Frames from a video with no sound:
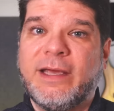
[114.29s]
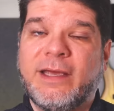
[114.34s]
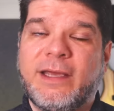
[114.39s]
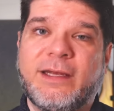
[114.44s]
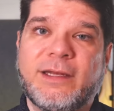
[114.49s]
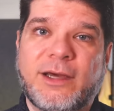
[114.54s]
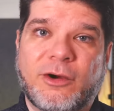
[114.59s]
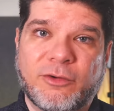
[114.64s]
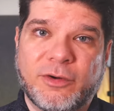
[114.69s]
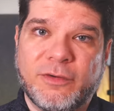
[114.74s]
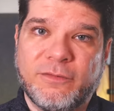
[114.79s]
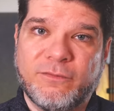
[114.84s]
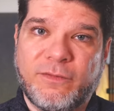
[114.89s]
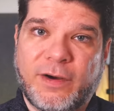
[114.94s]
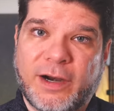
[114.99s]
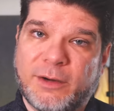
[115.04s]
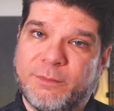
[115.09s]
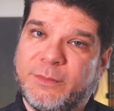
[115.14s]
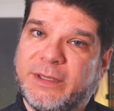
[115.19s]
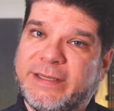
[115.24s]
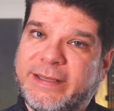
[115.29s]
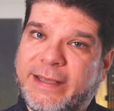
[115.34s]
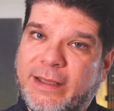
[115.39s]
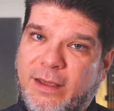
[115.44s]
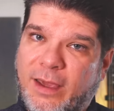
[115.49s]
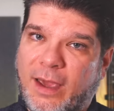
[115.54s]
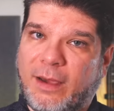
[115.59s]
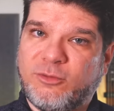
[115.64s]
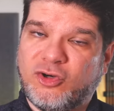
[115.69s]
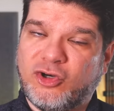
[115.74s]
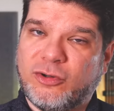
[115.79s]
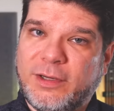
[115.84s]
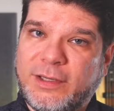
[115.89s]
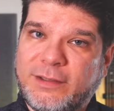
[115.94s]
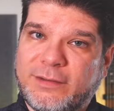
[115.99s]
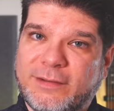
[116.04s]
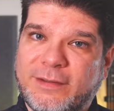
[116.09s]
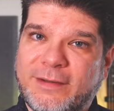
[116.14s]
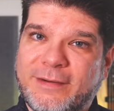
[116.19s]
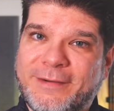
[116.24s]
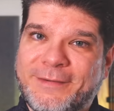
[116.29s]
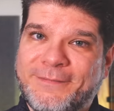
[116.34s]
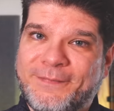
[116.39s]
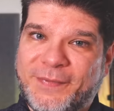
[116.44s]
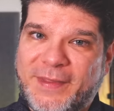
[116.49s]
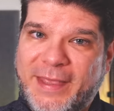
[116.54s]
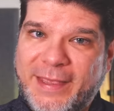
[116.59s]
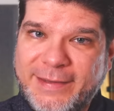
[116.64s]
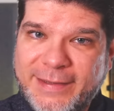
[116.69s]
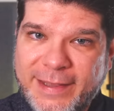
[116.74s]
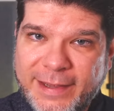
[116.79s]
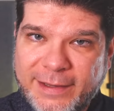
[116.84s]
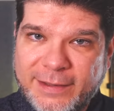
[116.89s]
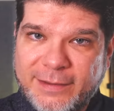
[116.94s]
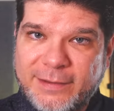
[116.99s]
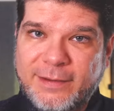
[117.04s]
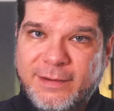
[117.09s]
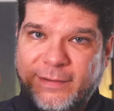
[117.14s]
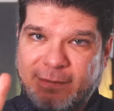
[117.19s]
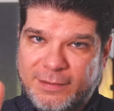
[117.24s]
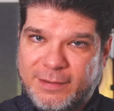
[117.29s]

in our environment, capture it, and then